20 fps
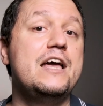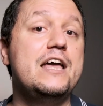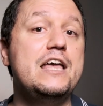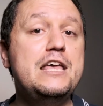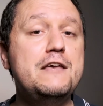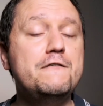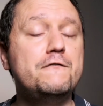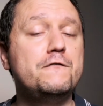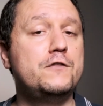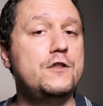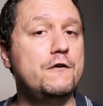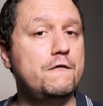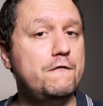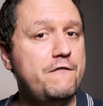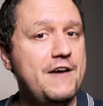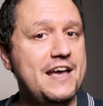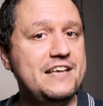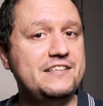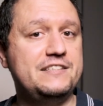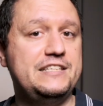if the
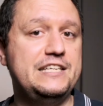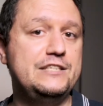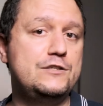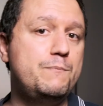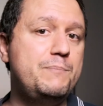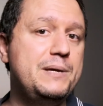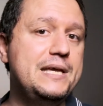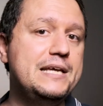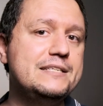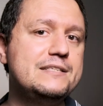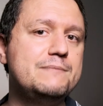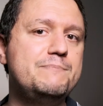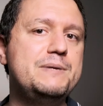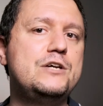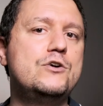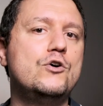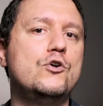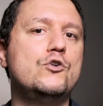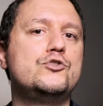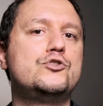face disappears
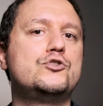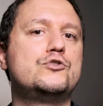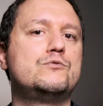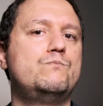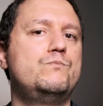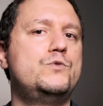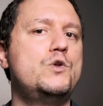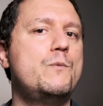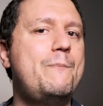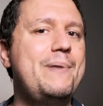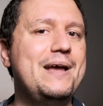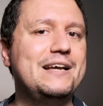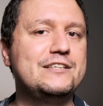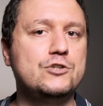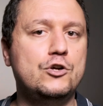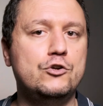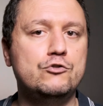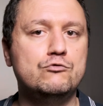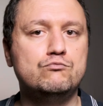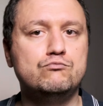because the
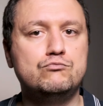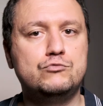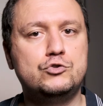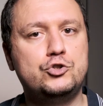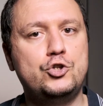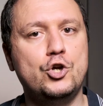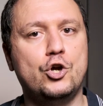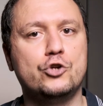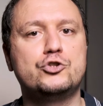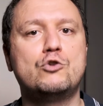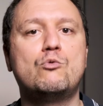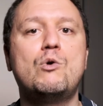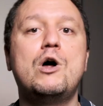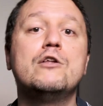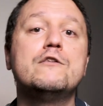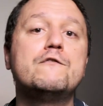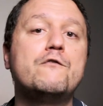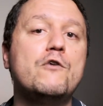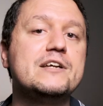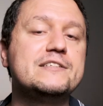person turns
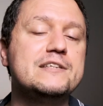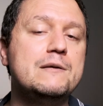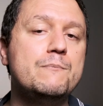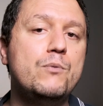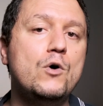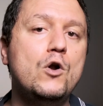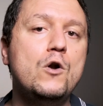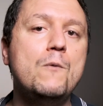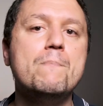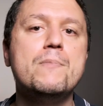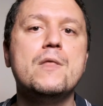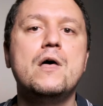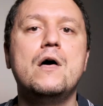around, for example,